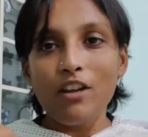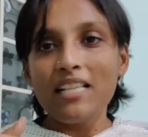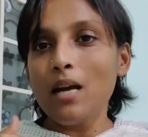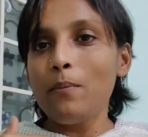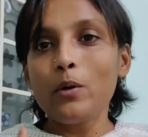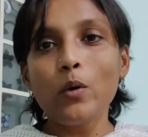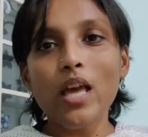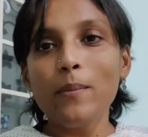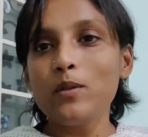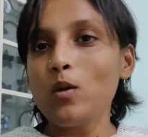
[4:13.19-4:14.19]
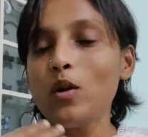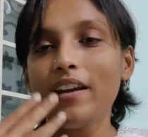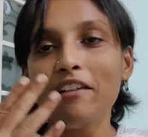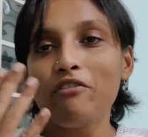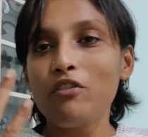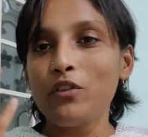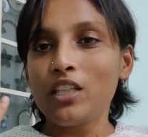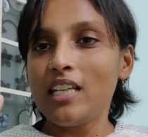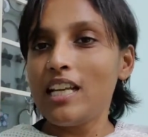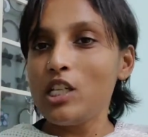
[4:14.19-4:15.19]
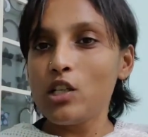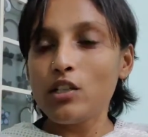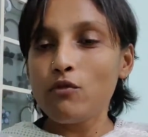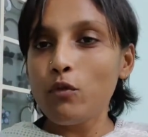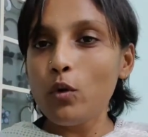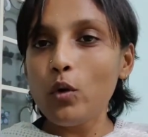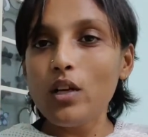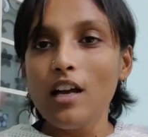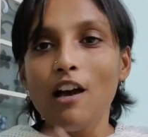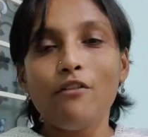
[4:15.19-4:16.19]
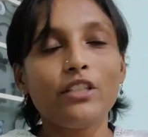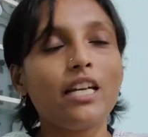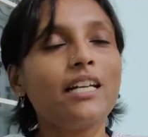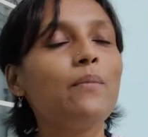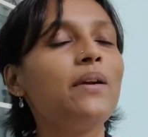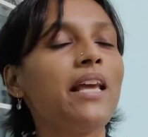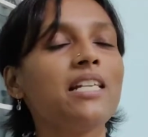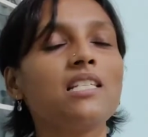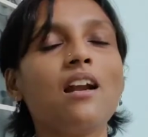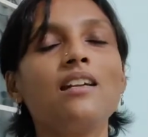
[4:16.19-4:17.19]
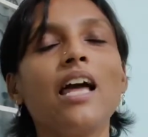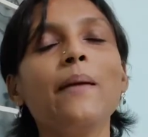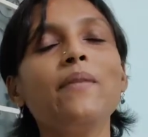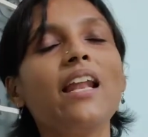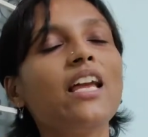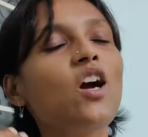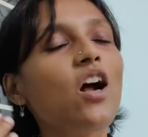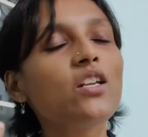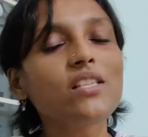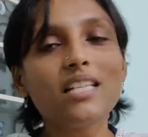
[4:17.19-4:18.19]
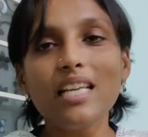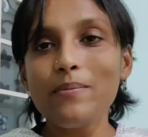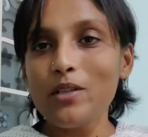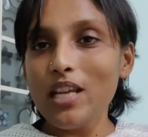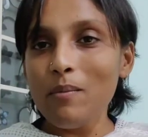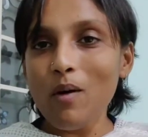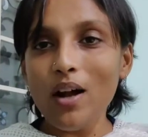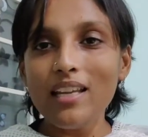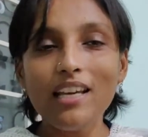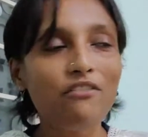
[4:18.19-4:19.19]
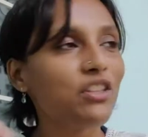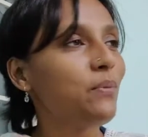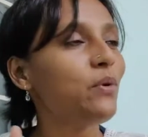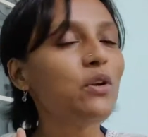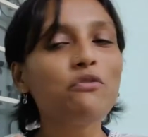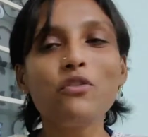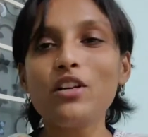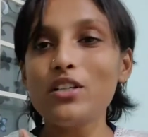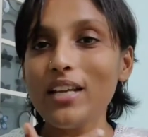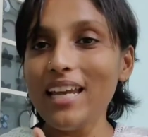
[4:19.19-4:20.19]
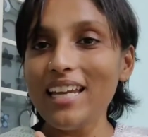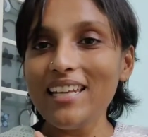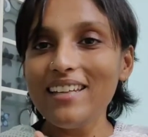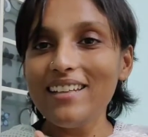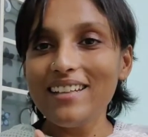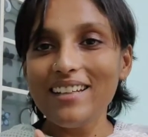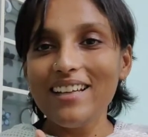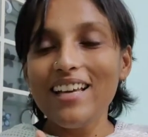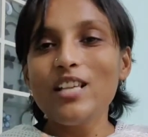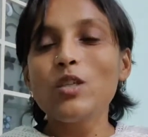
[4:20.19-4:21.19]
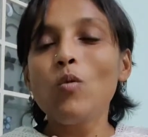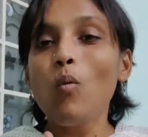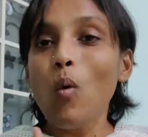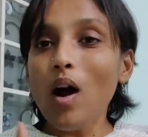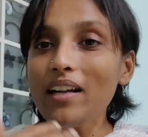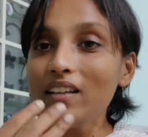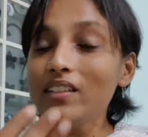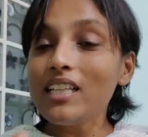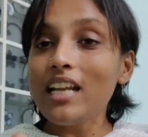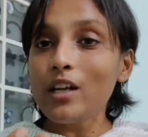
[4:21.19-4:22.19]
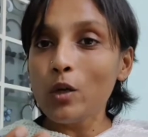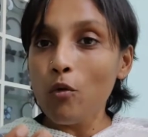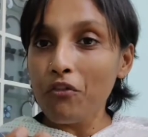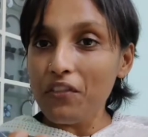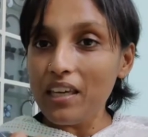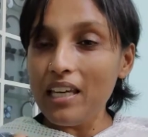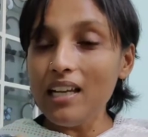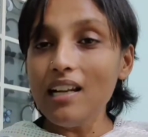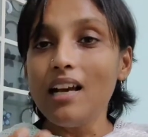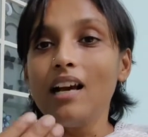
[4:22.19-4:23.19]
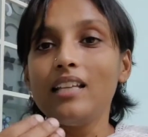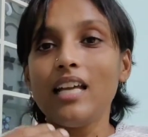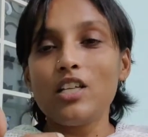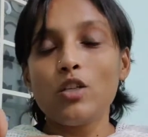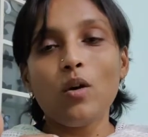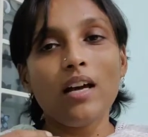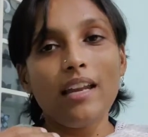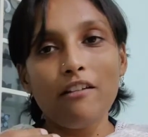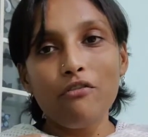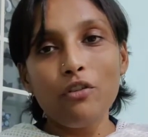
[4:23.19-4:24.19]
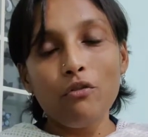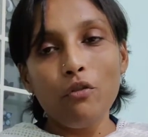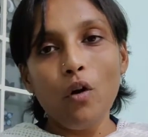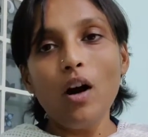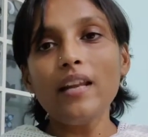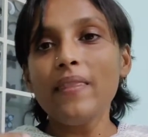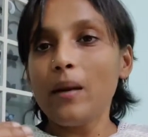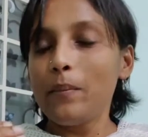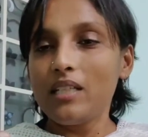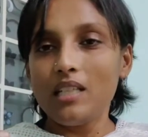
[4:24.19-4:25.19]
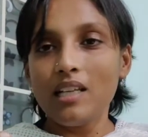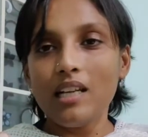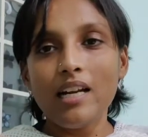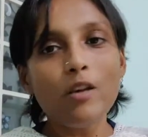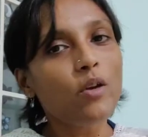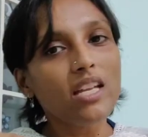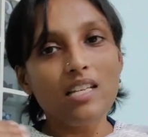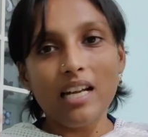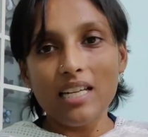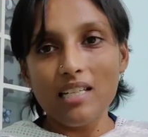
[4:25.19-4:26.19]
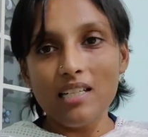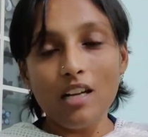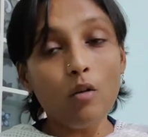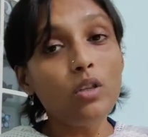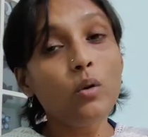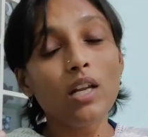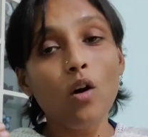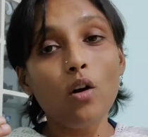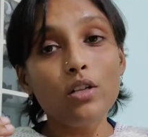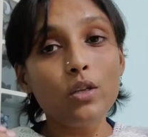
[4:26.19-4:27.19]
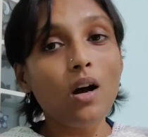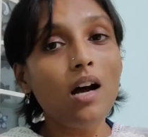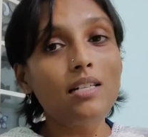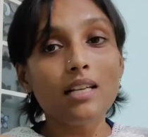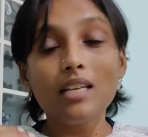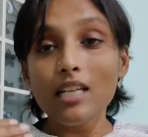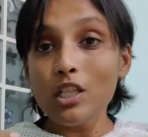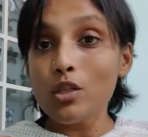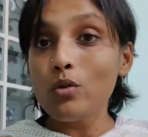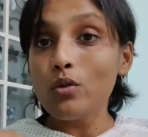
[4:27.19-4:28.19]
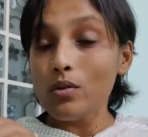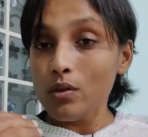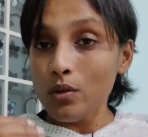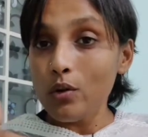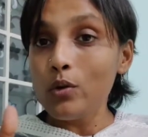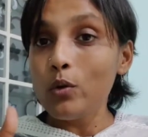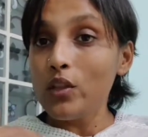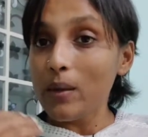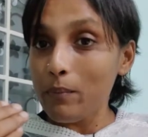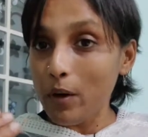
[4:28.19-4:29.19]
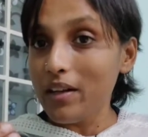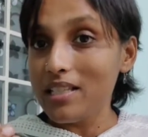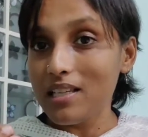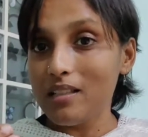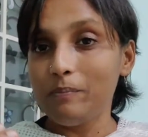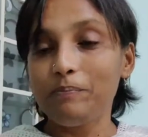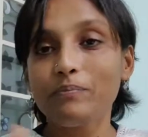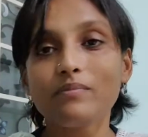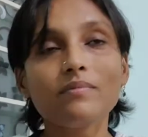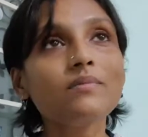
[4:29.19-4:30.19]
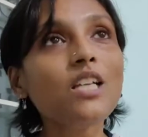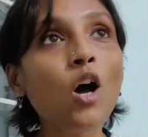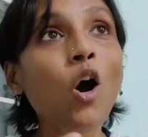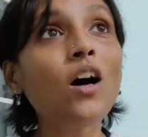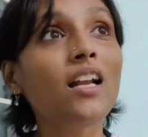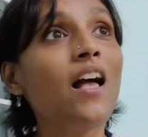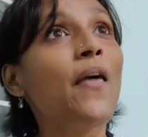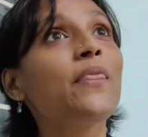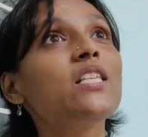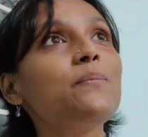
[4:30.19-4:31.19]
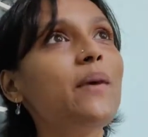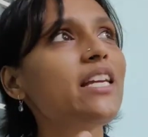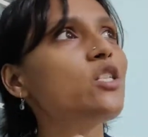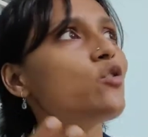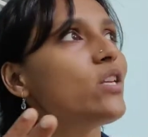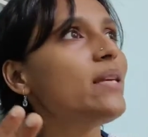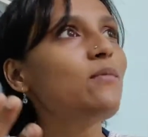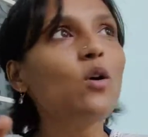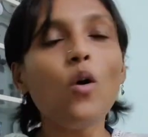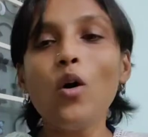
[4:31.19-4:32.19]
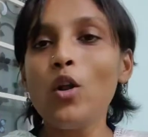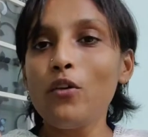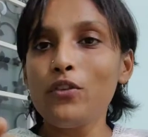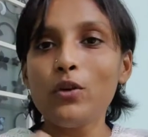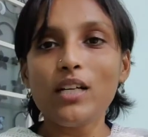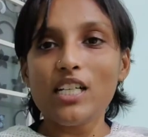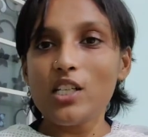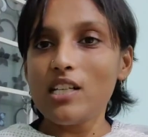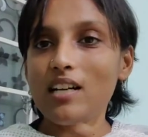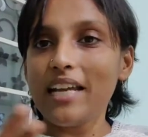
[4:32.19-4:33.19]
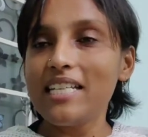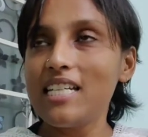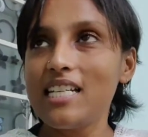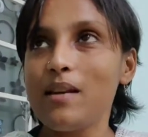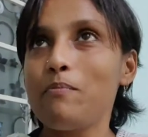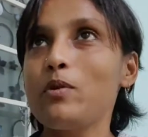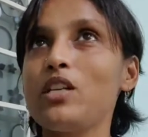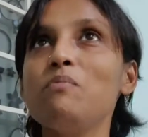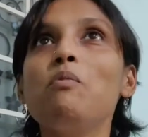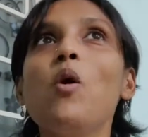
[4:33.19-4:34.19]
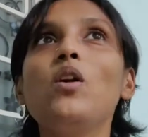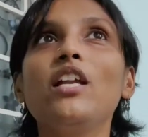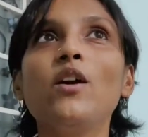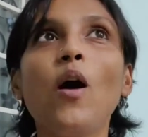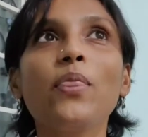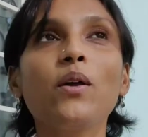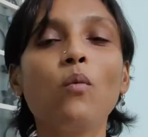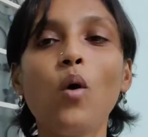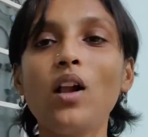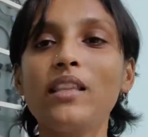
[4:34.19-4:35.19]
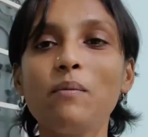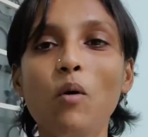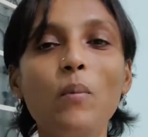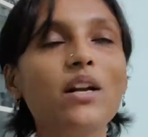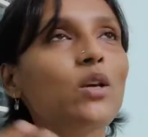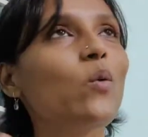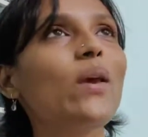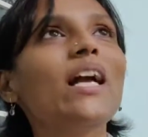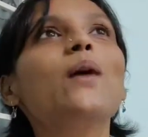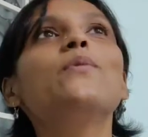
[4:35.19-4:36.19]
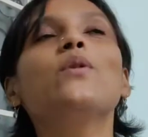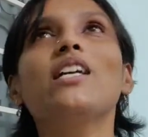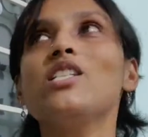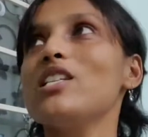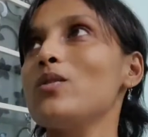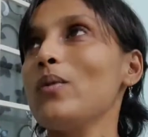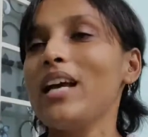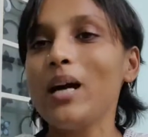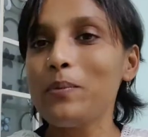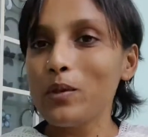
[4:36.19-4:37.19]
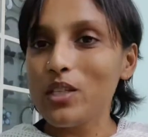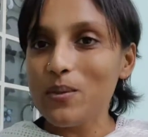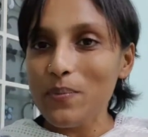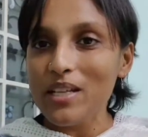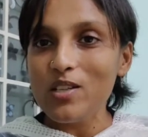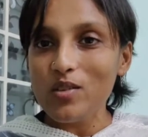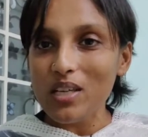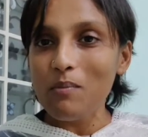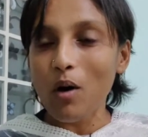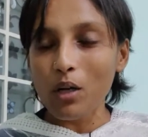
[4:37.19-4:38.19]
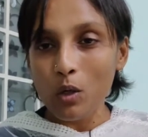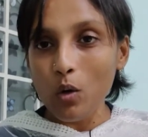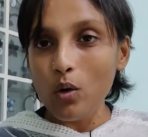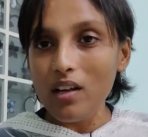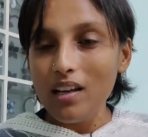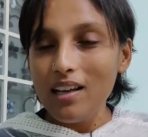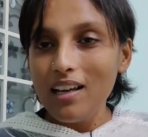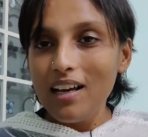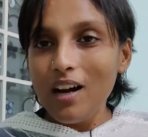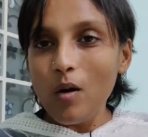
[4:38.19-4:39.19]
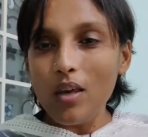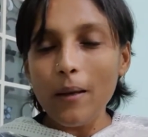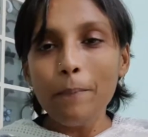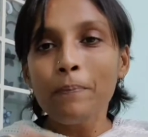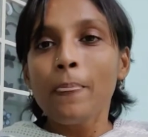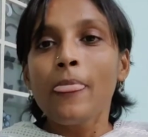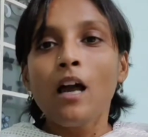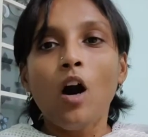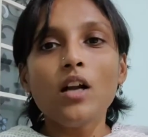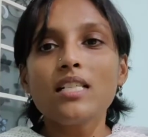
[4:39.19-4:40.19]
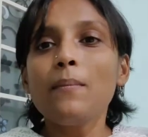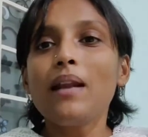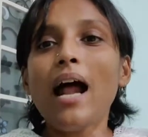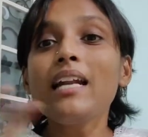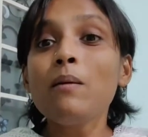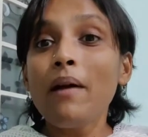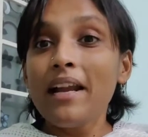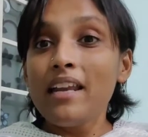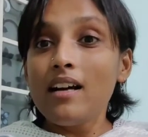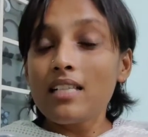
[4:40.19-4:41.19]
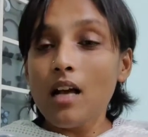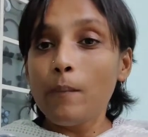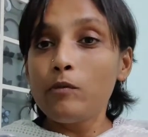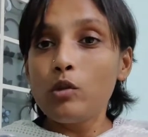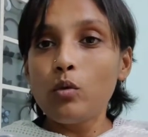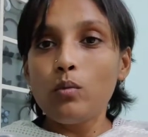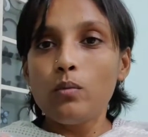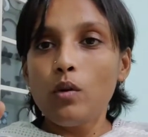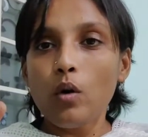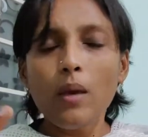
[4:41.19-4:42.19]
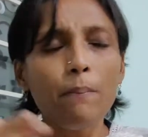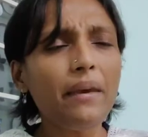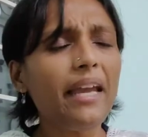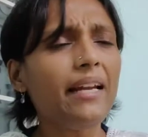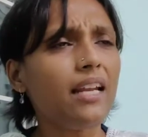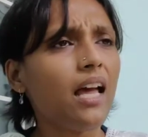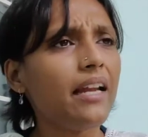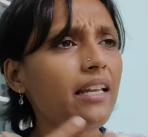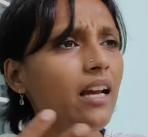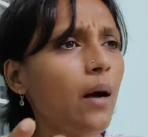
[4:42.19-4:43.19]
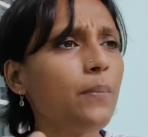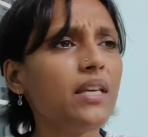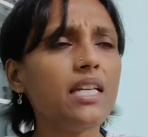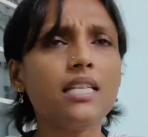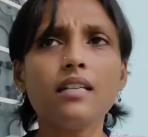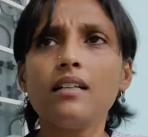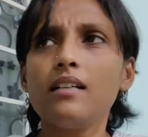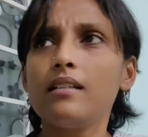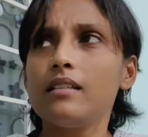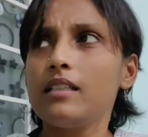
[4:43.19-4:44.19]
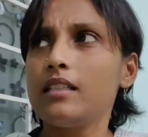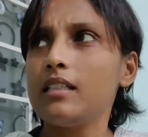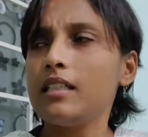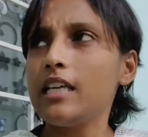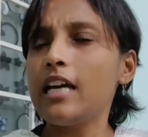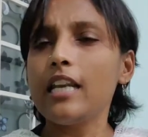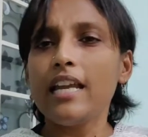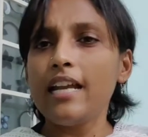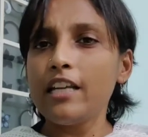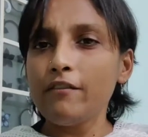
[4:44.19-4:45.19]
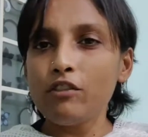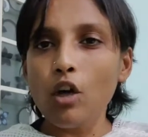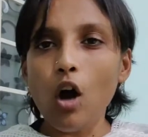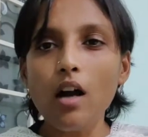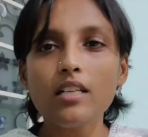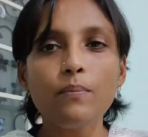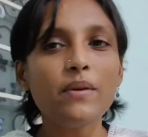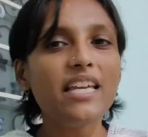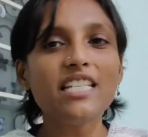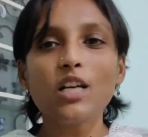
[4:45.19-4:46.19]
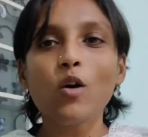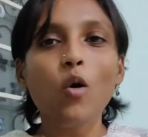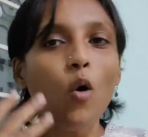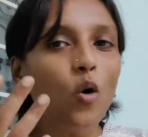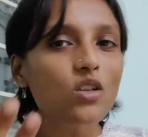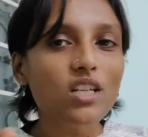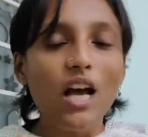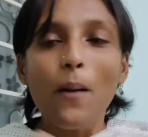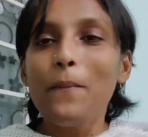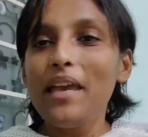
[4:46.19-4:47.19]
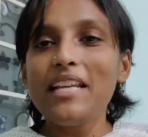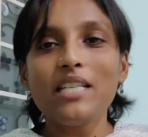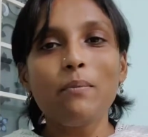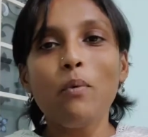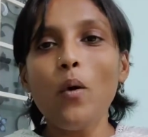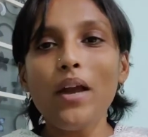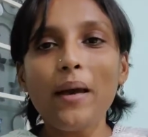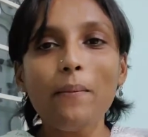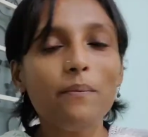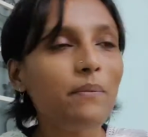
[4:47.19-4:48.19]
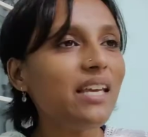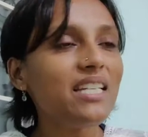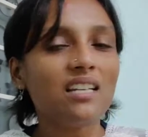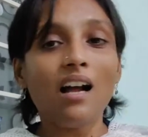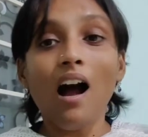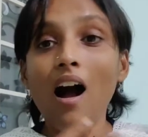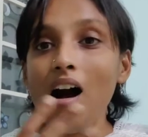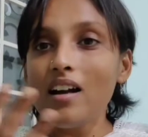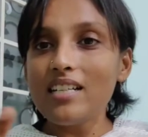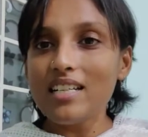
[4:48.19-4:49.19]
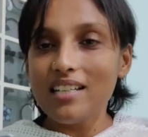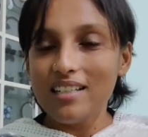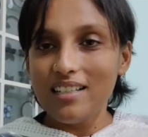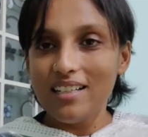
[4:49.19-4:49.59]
For example, today I'm so grateful for the delicious food, for the little bit extra time that I got to sleep today morning, for the beautiful rain. So whatever that you feel that you are grateful for in that particular day, you can write it down. You can also ask kids to, do that process. Or this big dream goal of yours, just write it and put it boldly on the wall. The moment you wake up, you can just wake up to this big dream or goal. Okay? Or some random ideas come through. Okay, be it an idea, be it a creative thought, be it a quote, be it a poem, be it an art.